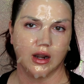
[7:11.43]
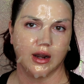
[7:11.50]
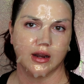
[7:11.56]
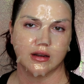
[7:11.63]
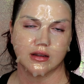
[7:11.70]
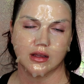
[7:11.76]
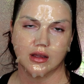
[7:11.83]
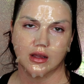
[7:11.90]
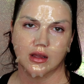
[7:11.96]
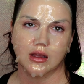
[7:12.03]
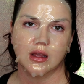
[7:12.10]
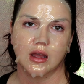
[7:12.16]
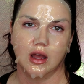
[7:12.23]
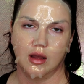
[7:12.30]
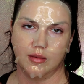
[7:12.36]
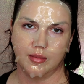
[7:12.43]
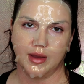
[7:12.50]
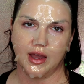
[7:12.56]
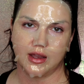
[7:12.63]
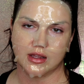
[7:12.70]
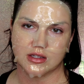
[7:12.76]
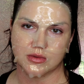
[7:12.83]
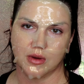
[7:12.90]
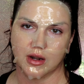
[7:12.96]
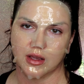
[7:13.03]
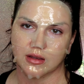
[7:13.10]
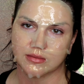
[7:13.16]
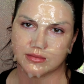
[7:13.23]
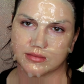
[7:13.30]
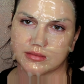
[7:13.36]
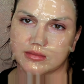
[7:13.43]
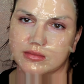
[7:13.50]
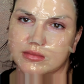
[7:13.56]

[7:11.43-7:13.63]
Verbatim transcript: Alright, I'll be back in 20.